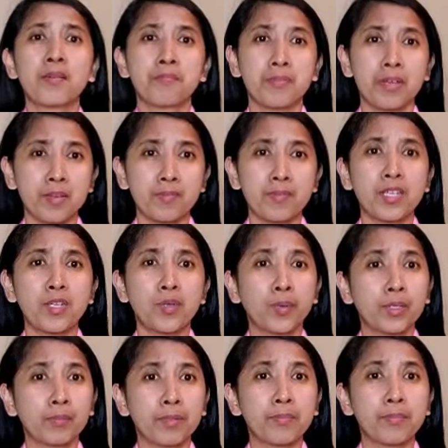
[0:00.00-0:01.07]
maybe you
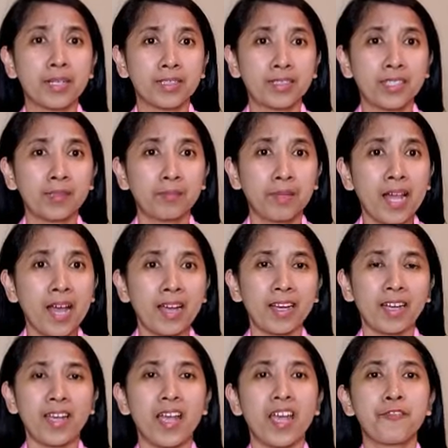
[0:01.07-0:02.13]
will be mental
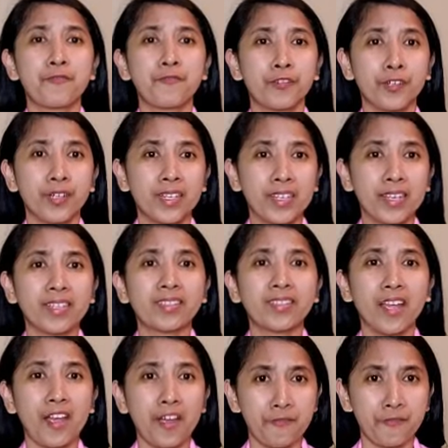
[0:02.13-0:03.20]
block and
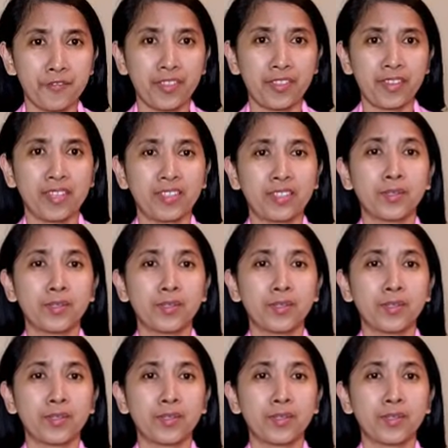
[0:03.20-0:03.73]
forget everything.